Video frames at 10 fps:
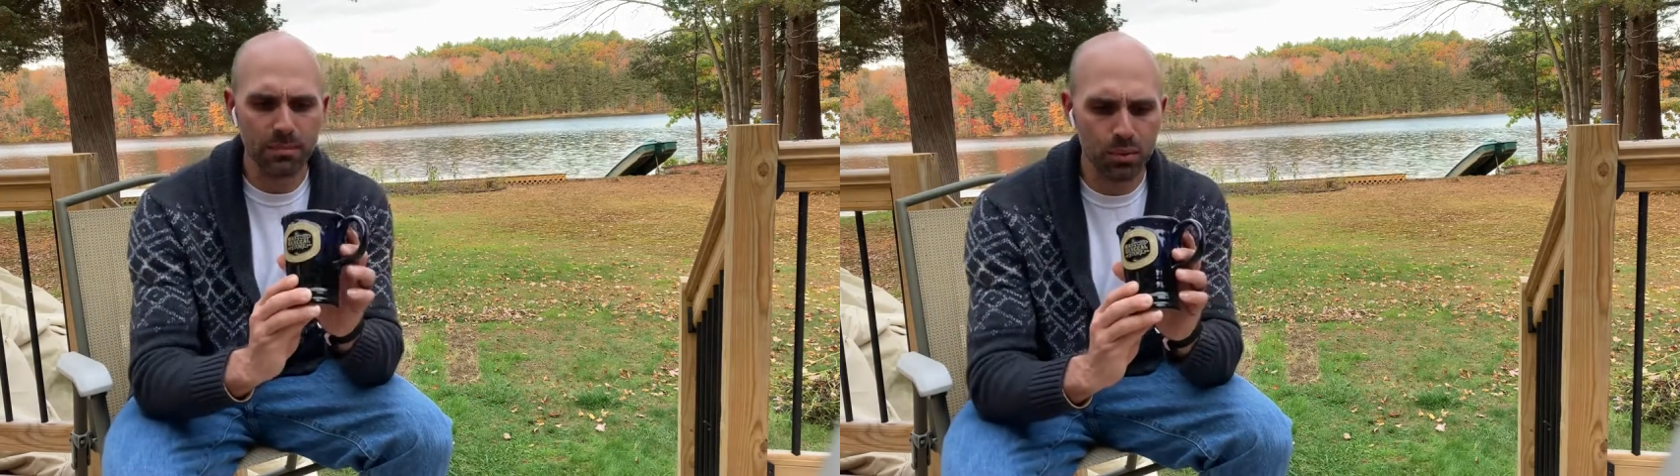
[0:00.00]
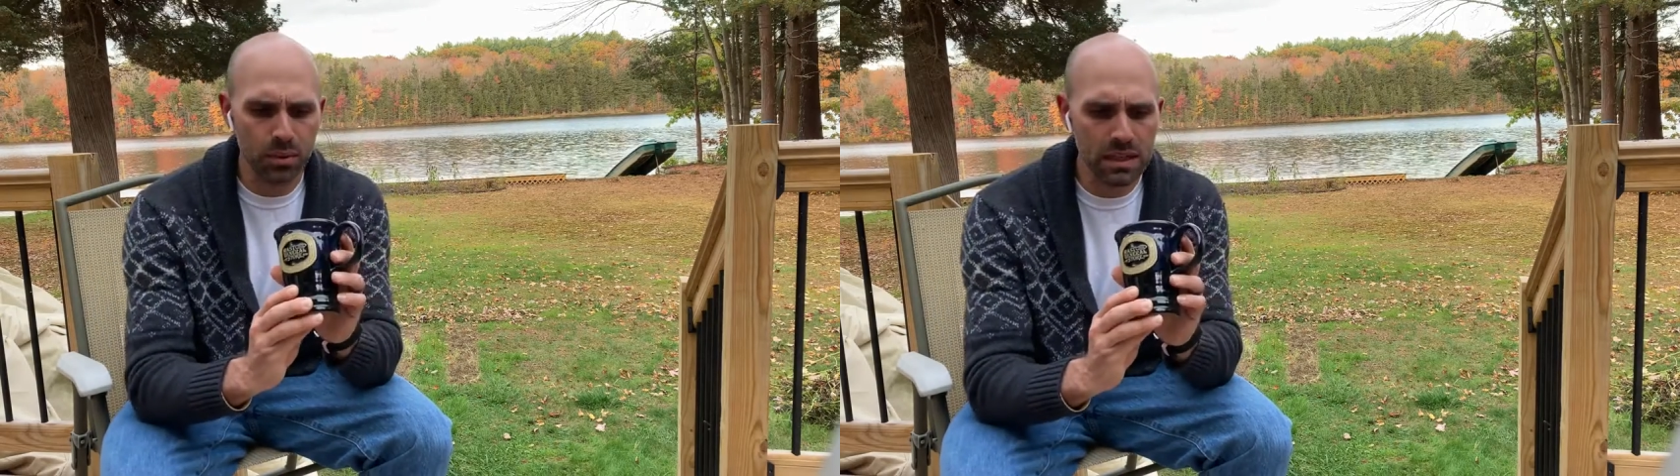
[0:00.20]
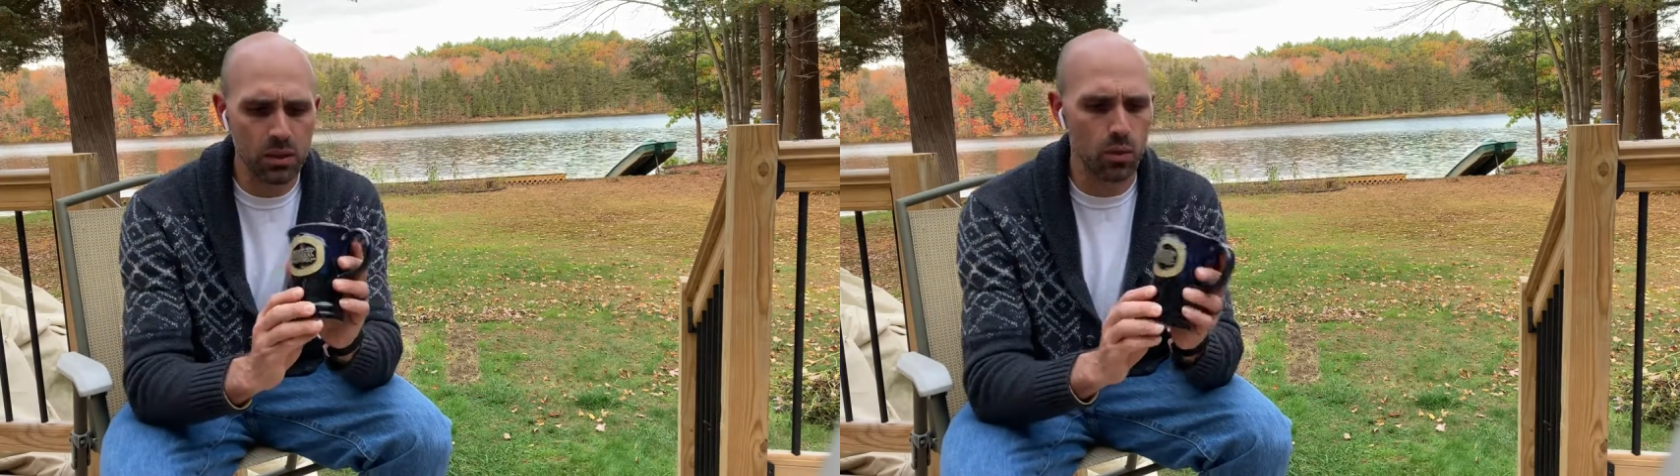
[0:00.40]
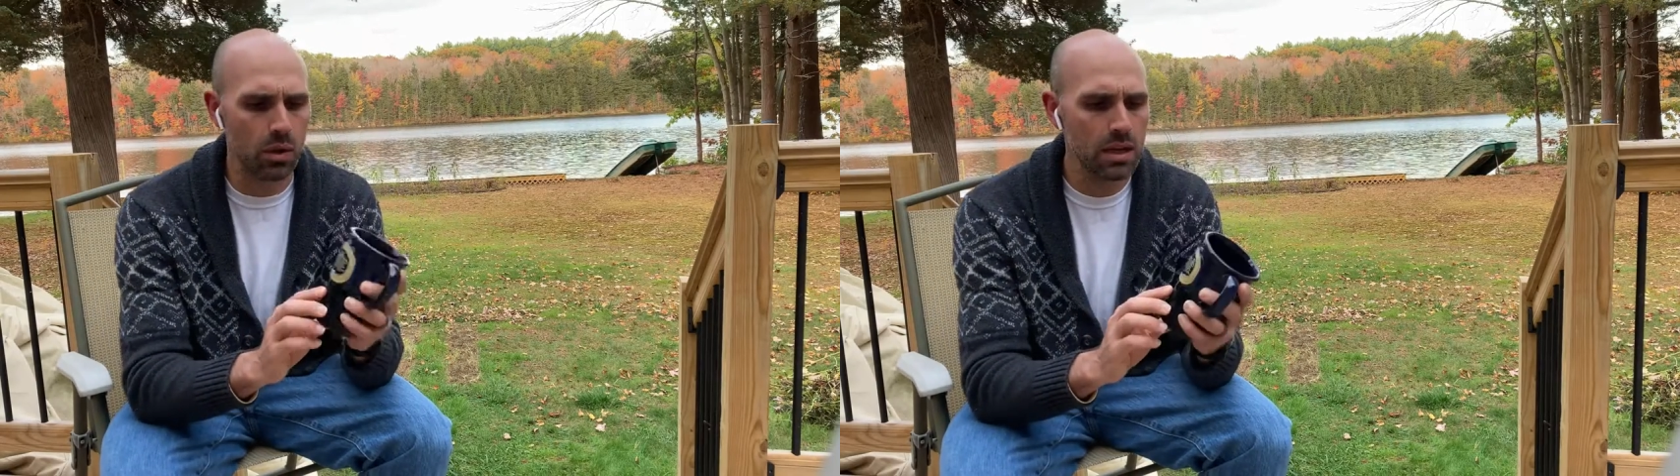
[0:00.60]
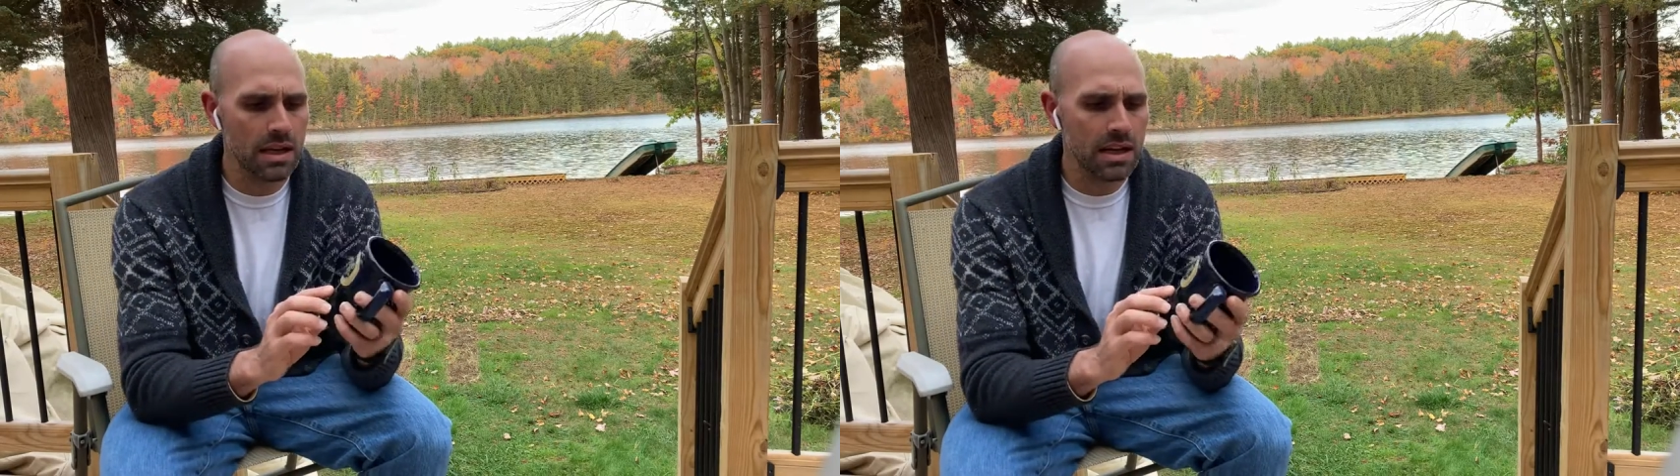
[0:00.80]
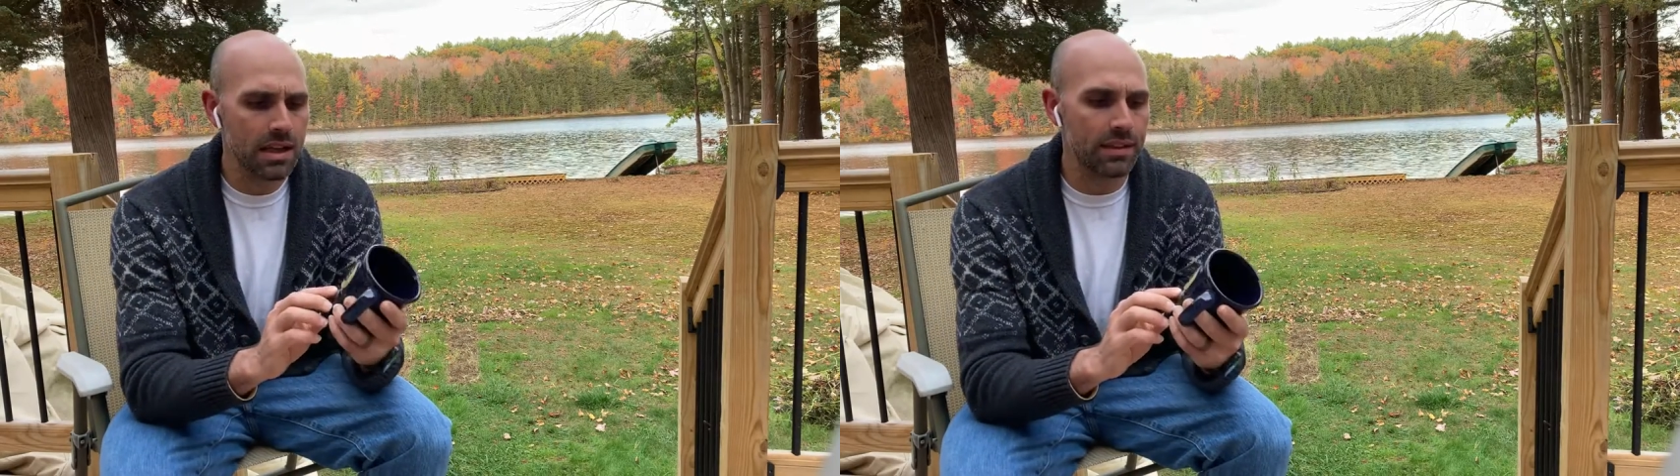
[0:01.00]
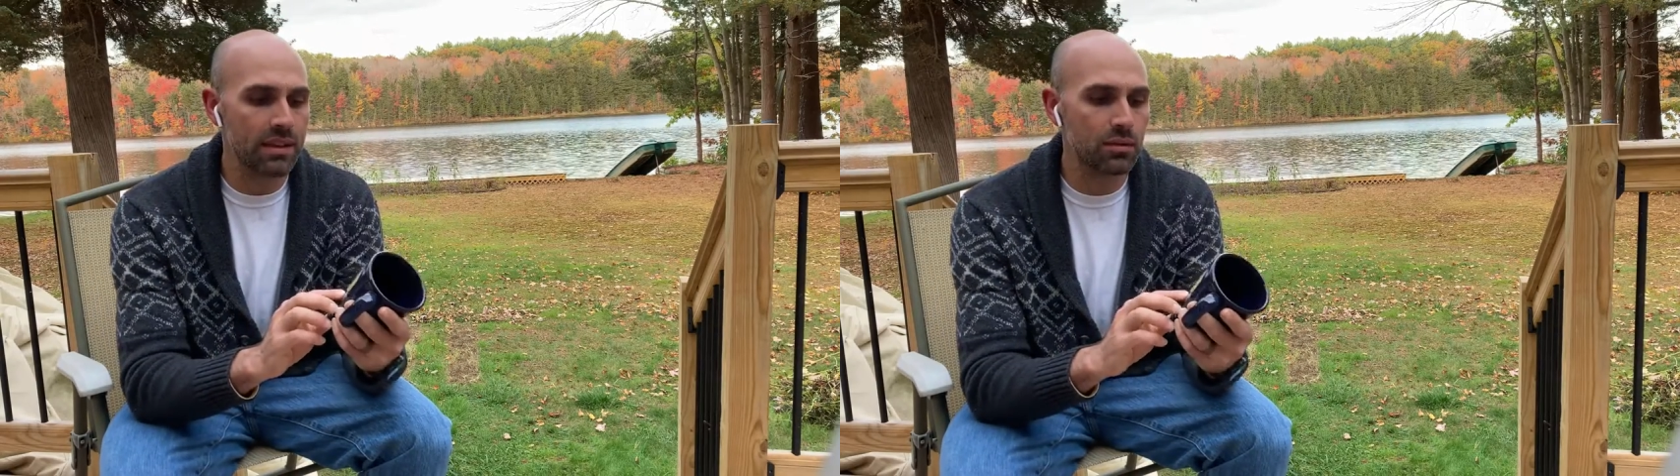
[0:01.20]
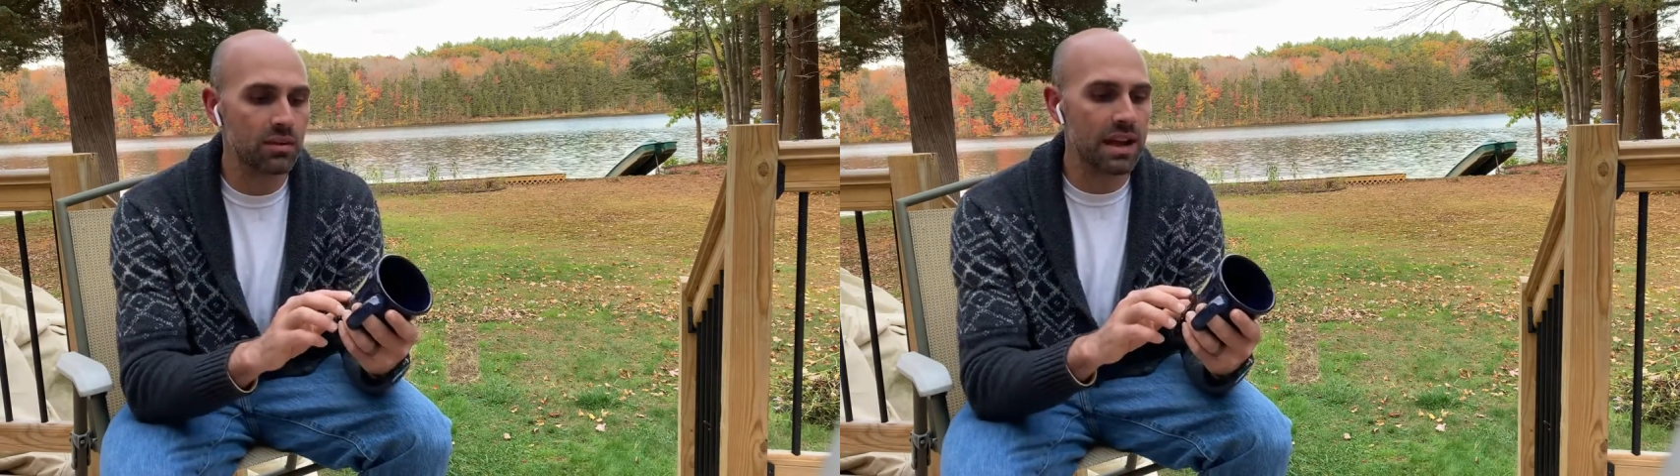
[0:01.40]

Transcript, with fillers: Pretty cool. This was